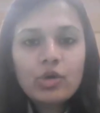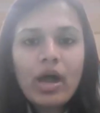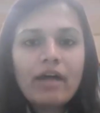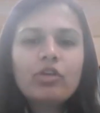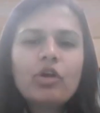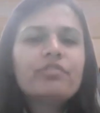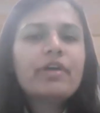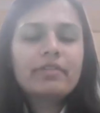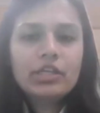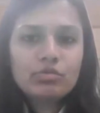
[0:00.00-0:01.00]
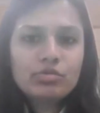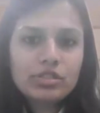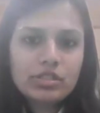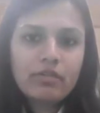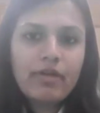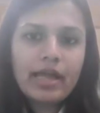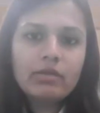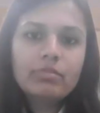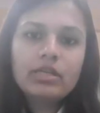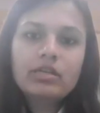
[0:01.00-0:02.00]
you have a lot of avenues
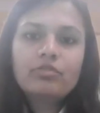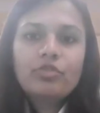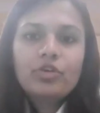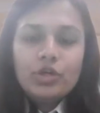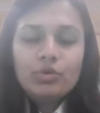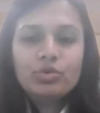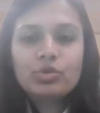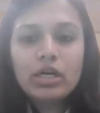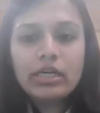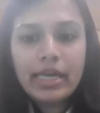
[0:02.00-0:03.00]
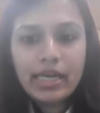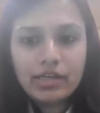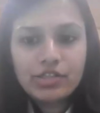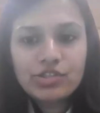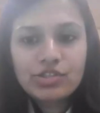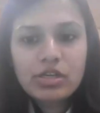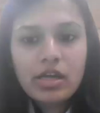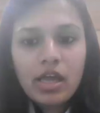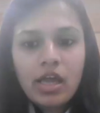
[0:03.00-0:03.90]
available for you to learn English.